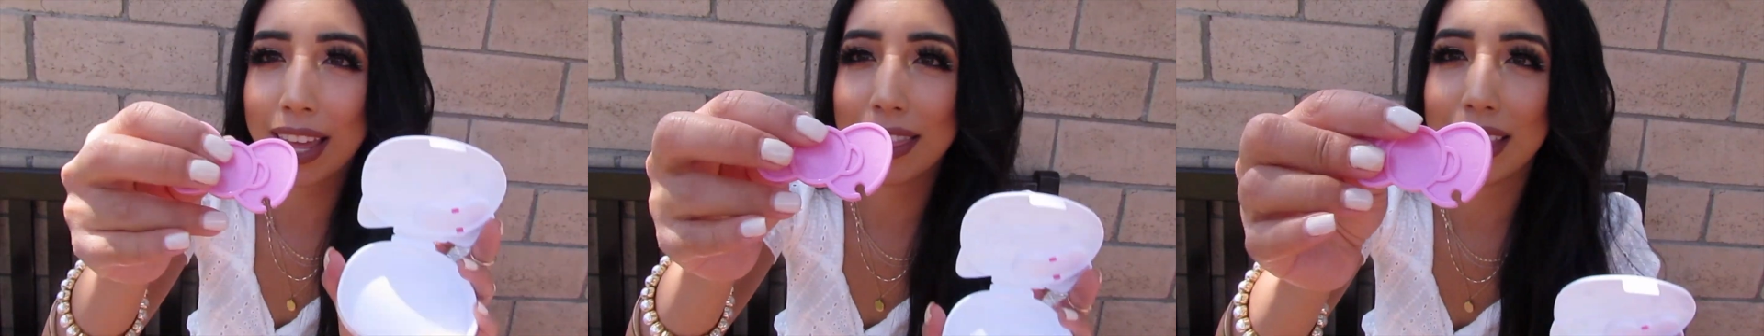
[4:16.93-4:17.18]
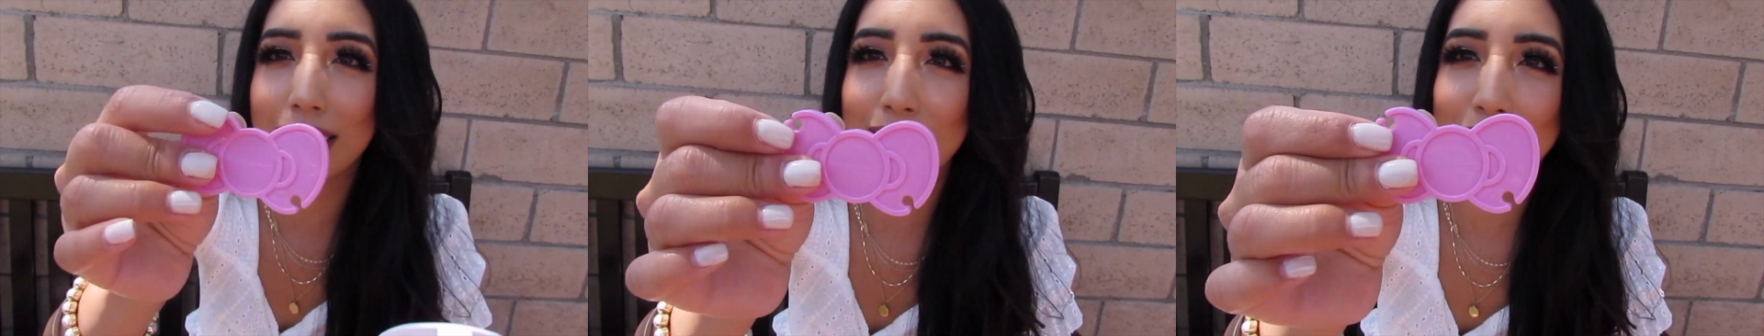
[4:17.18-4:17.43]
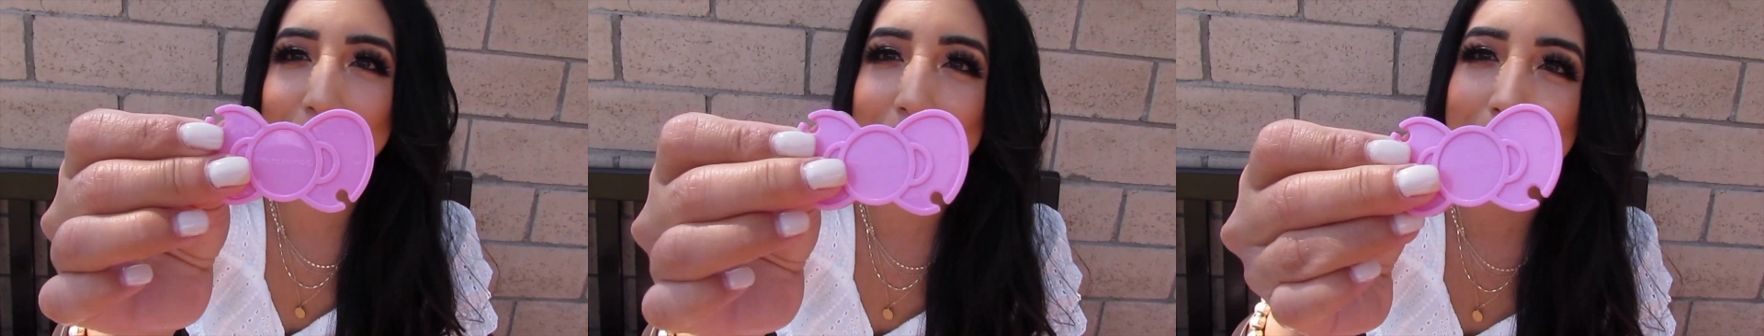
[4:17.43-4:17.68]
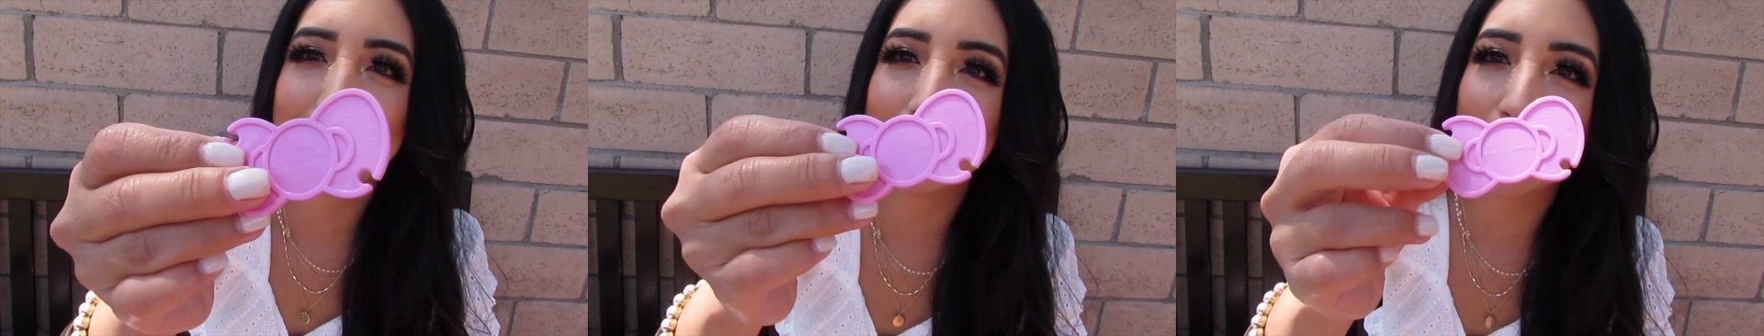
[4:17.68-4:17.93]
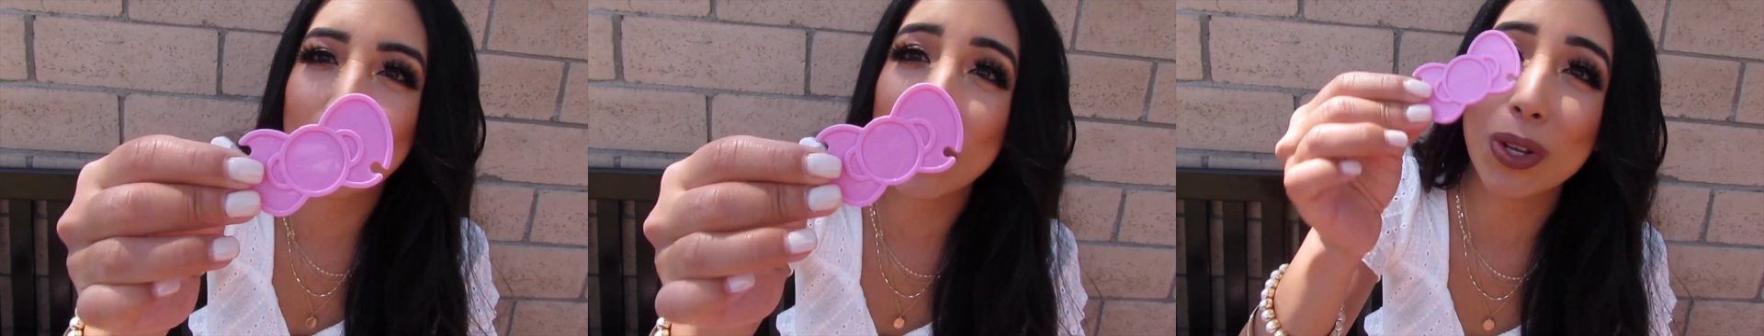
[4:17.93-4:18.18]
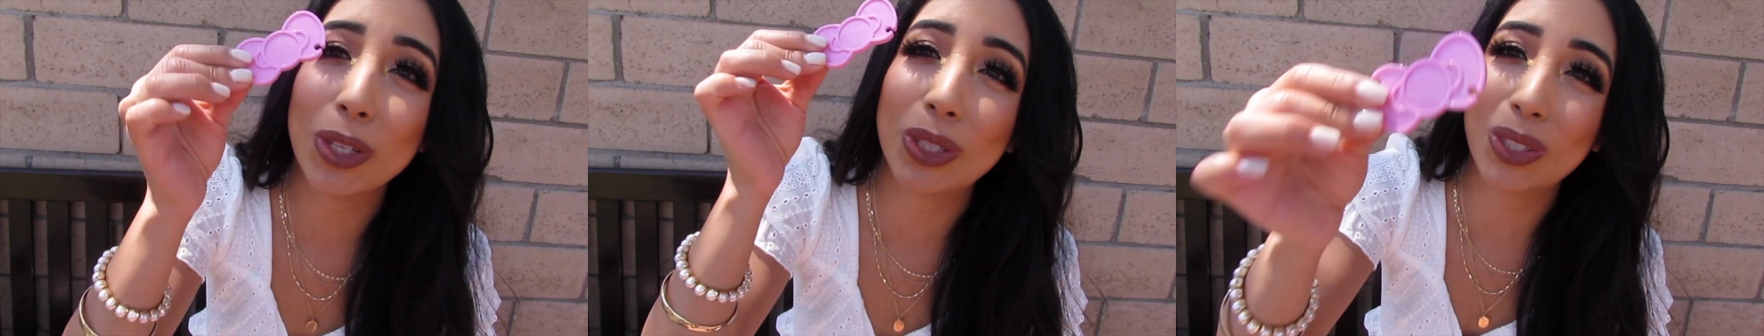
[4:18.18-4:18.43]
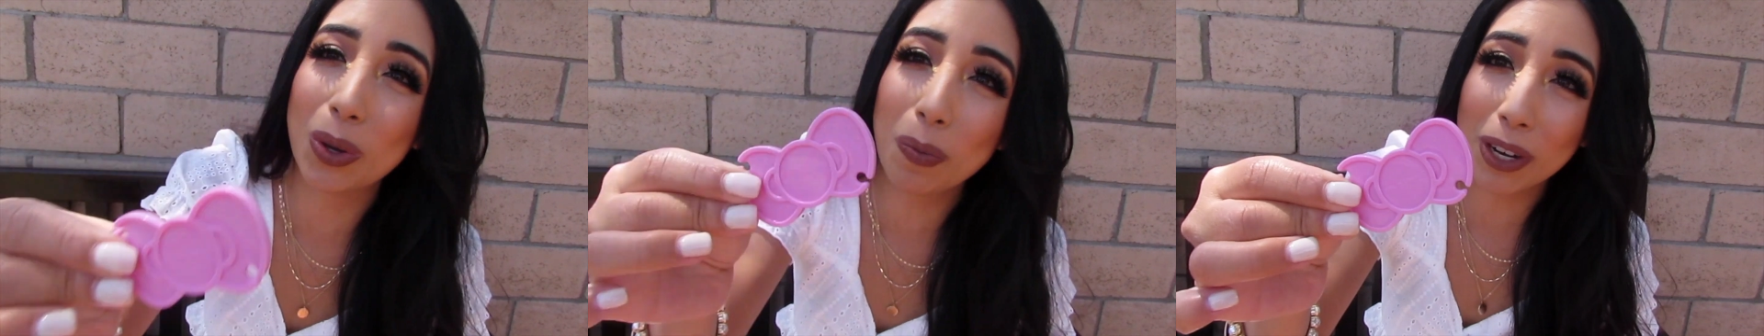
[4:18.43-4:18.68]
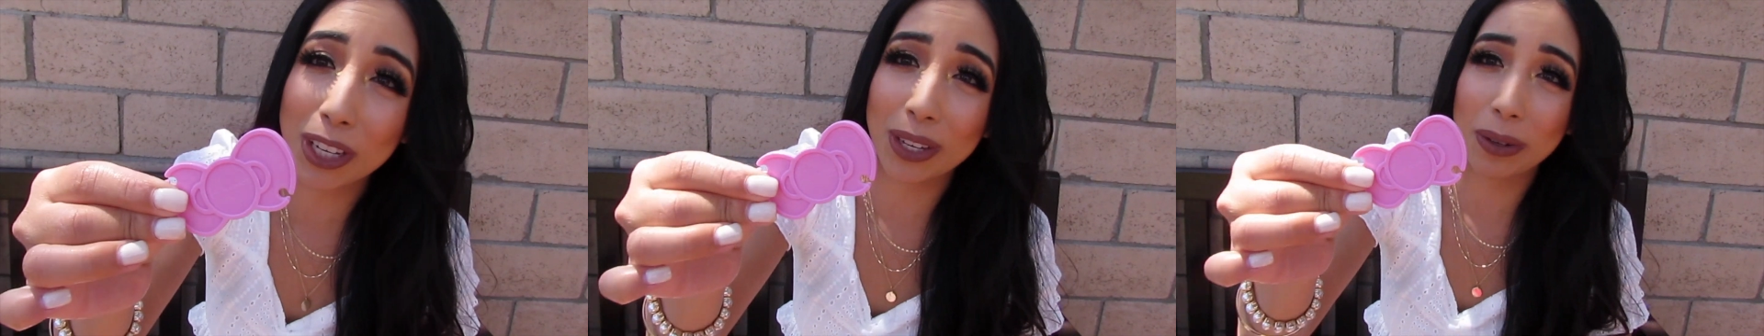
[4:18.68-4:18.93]
and then there's this little
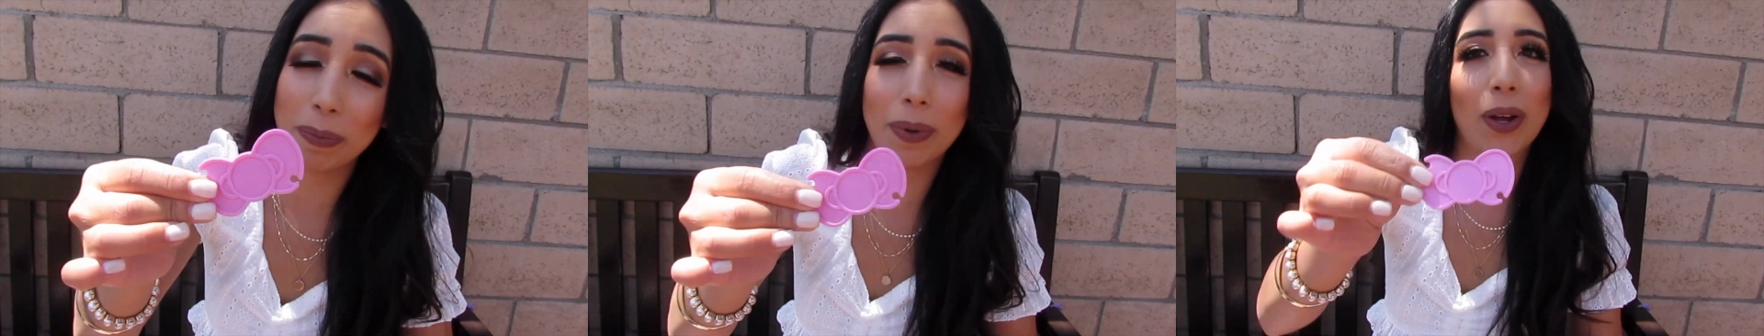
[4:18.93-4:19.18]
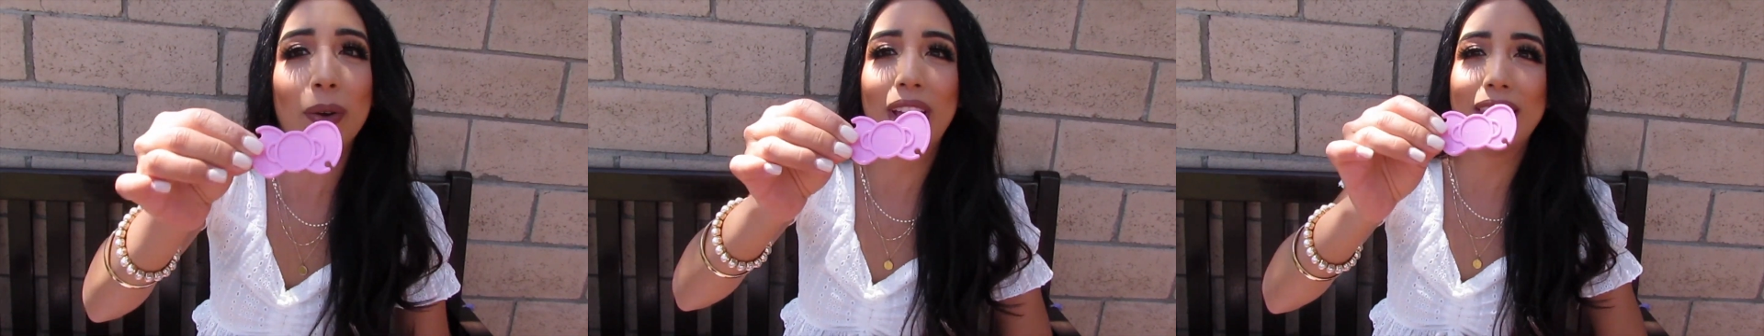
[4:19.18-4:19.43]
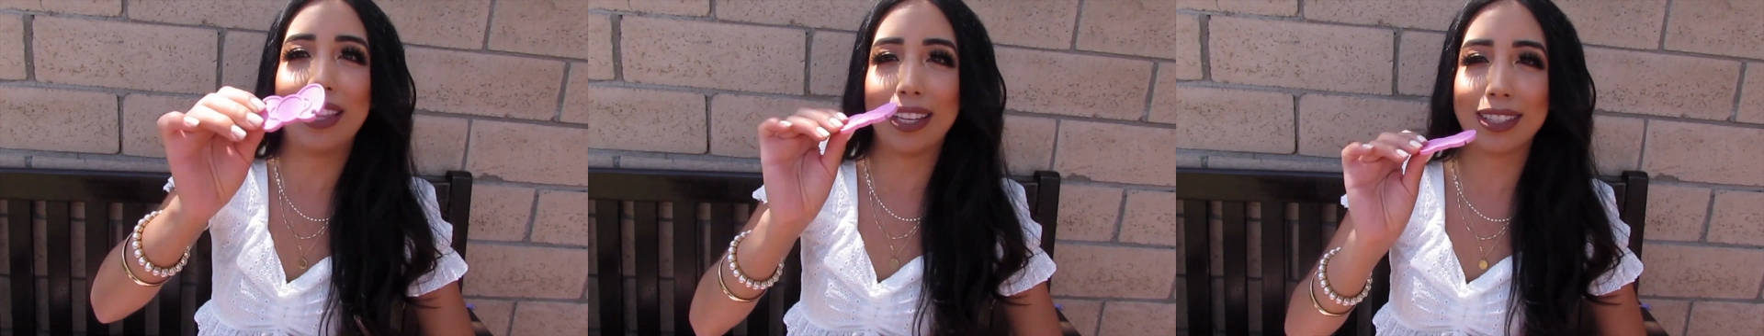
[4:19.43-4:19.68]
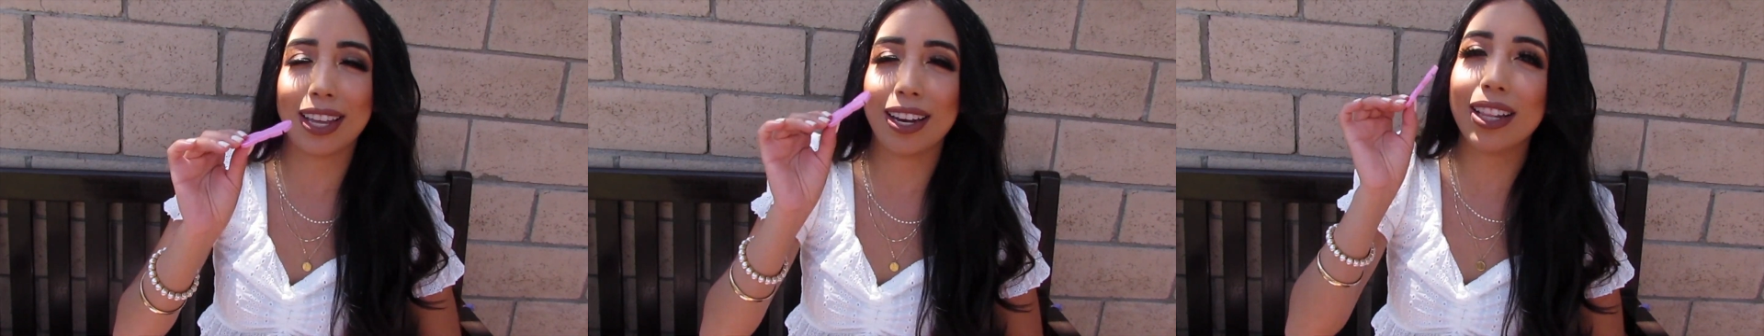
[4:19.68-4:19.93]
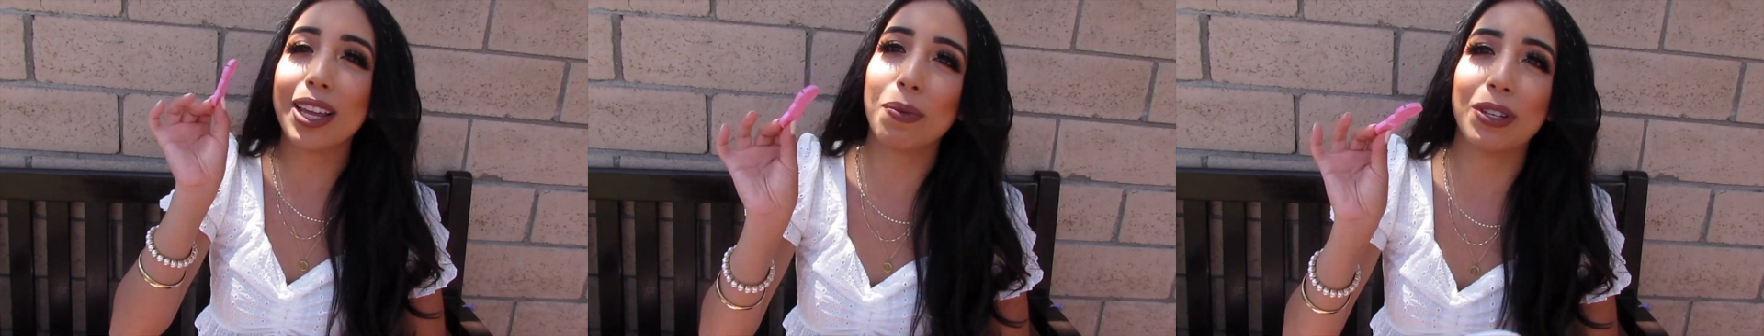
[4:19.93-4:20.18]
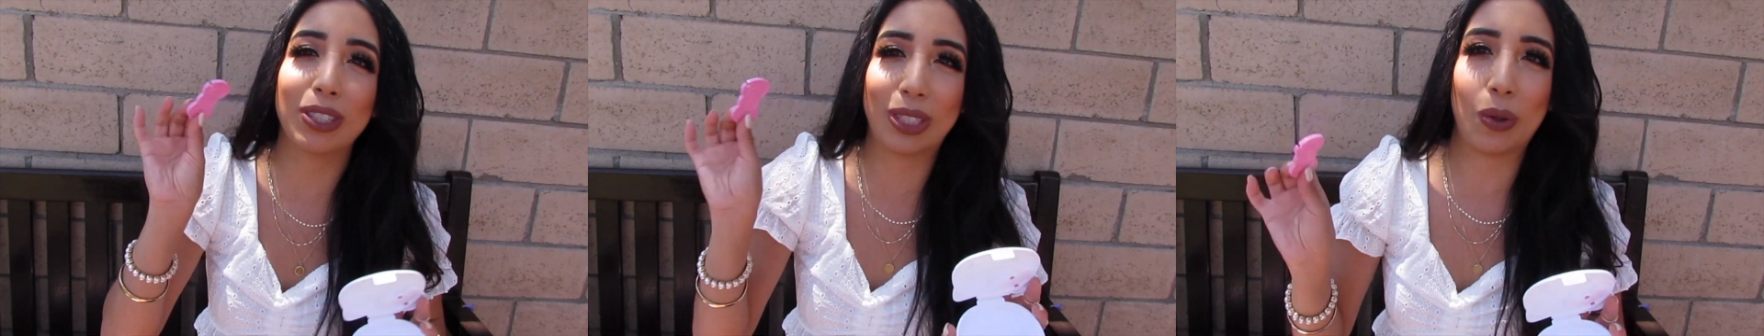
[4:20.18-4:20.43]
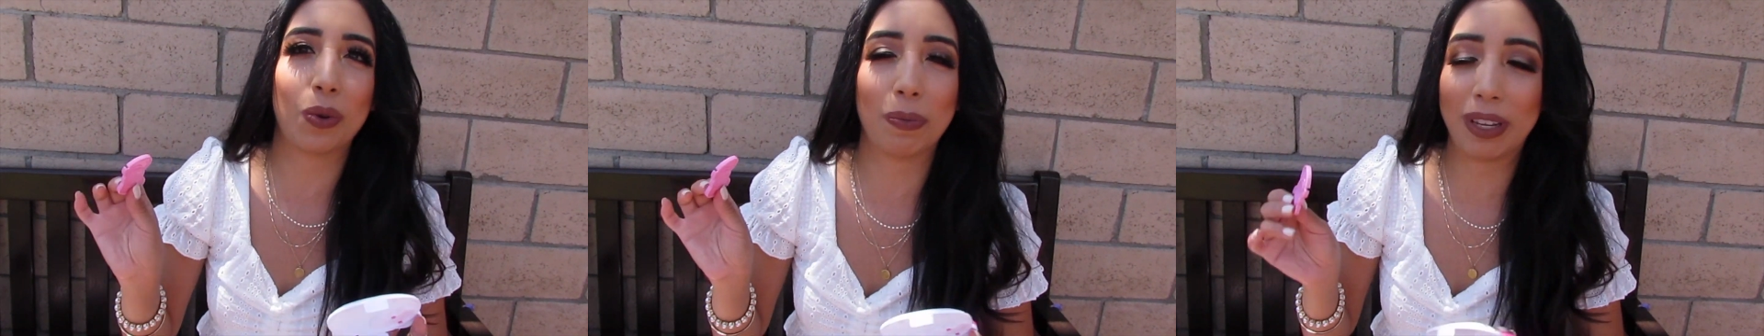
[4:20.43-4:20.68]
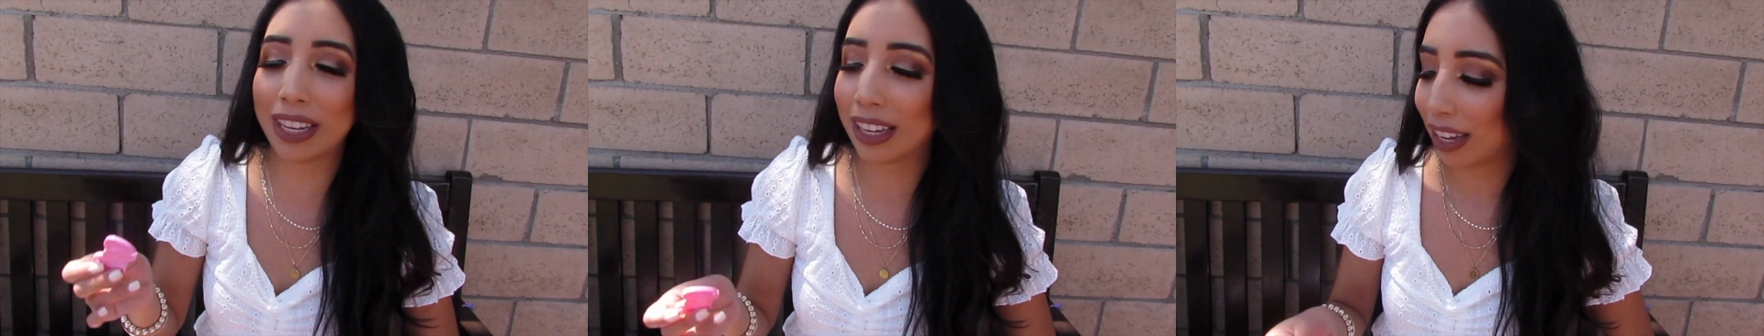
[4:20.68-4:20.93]
super cute bow, and that's kind of like what sold
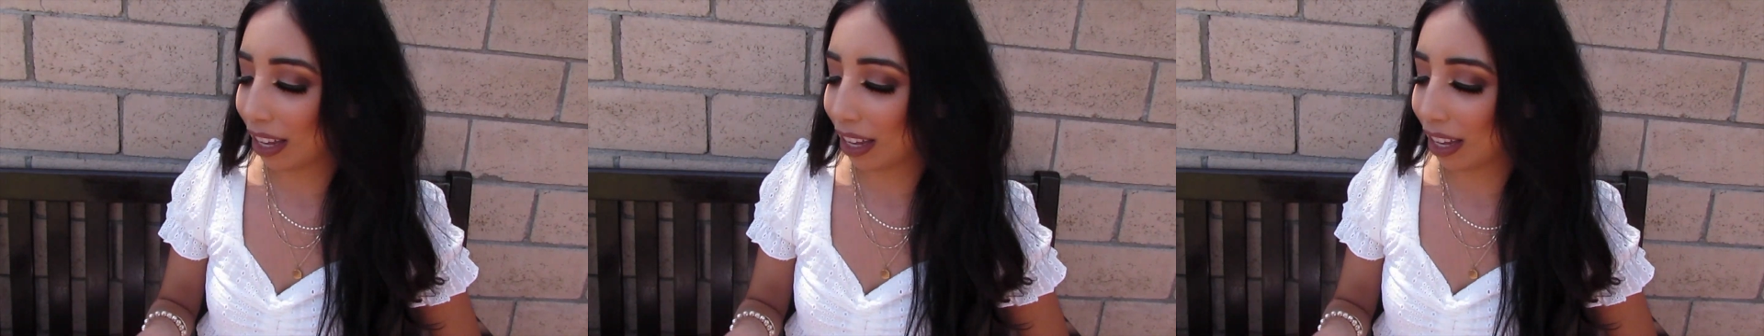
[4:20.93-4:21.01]
me.